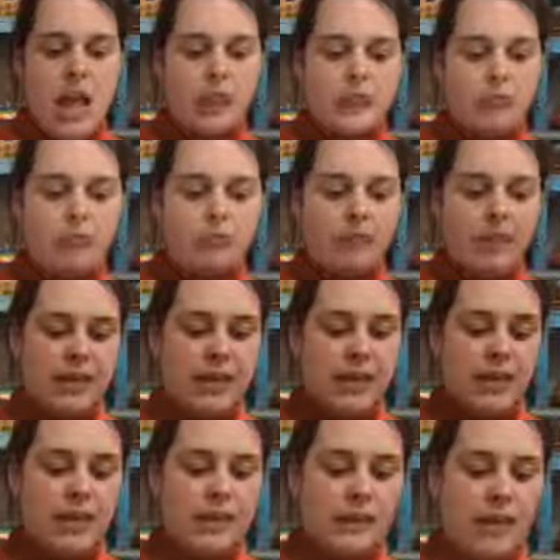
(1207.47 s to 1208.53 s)
It's
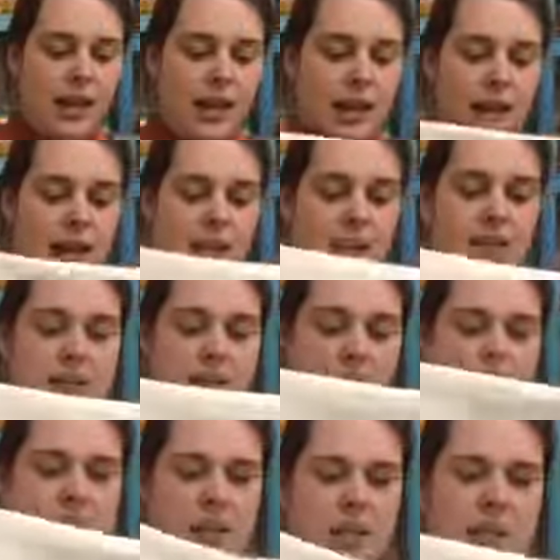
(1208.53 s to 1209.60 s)
really thick. It
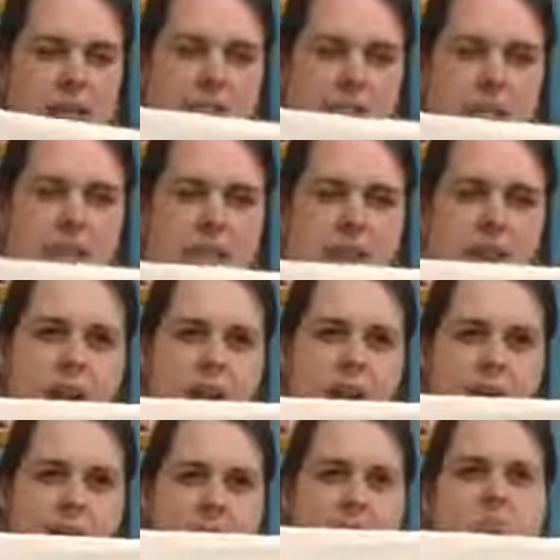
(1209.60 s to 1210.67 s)
has 6 layers,
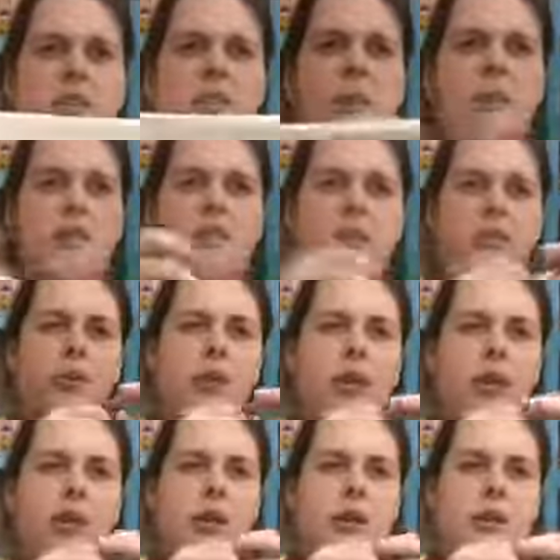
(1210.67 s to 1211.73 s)
is it, of
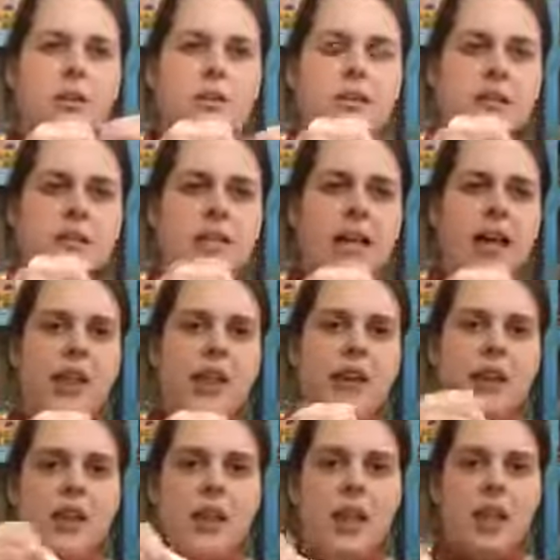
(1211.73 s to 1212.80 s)
organic cotton all stitched together.
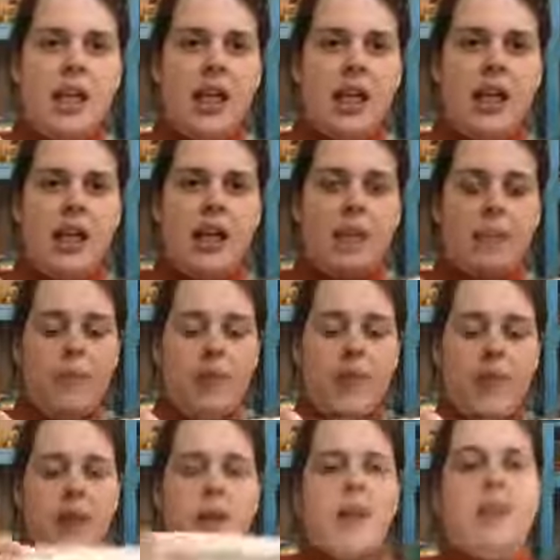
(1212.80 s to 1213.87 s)
And
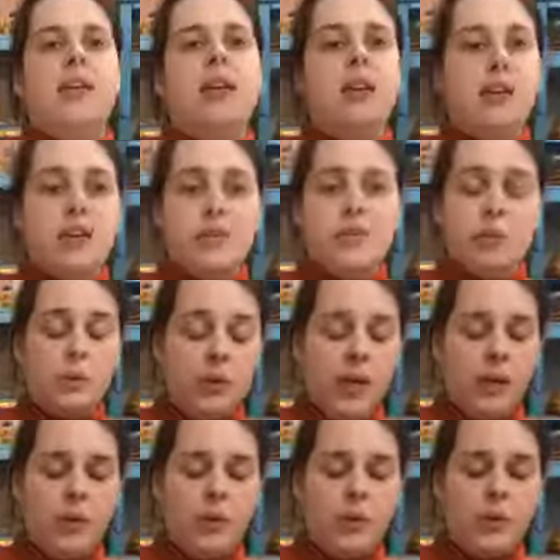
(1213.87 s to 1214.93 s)
then you just fold that
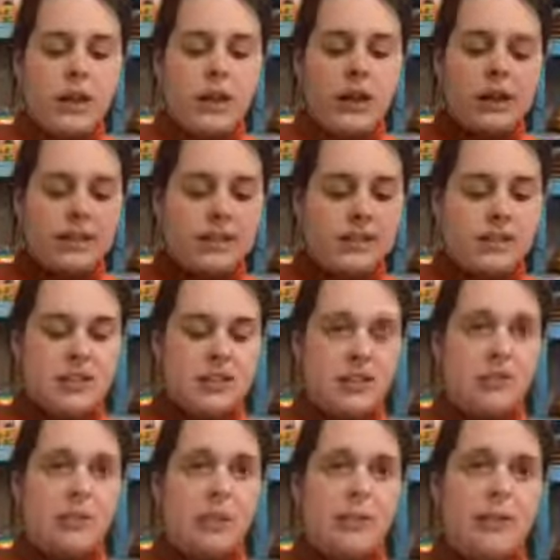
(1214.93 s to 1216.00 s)
along the lines into
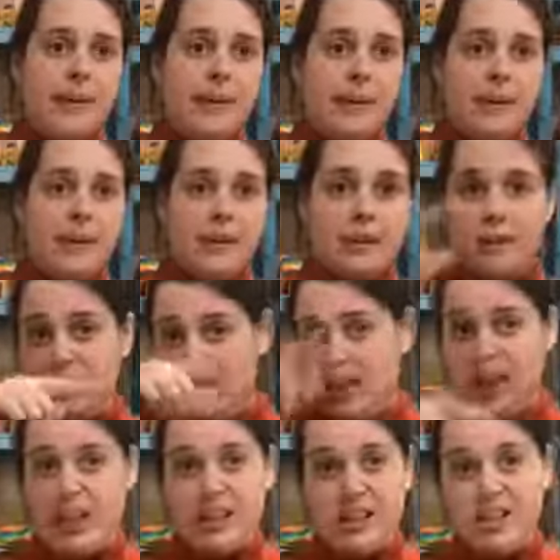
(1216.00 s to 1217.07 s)
3 pieces,
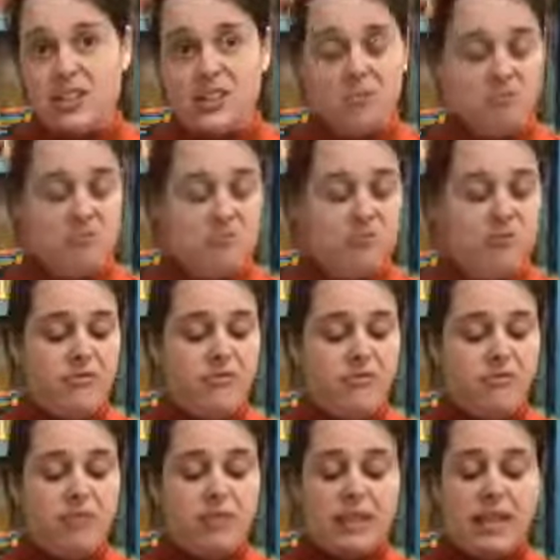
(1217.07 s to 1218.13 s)
and it just
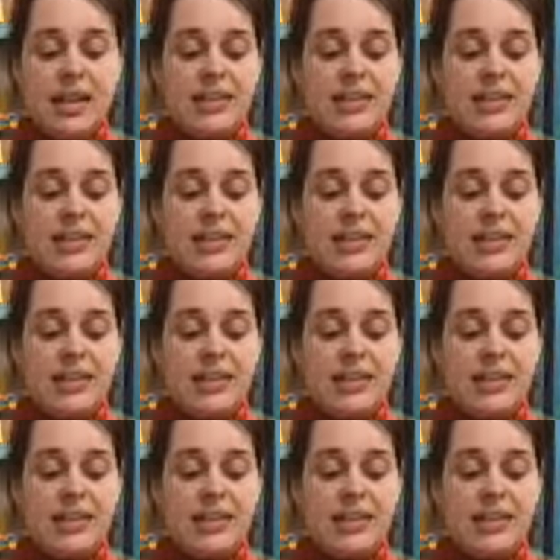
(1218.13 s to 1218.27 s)
slides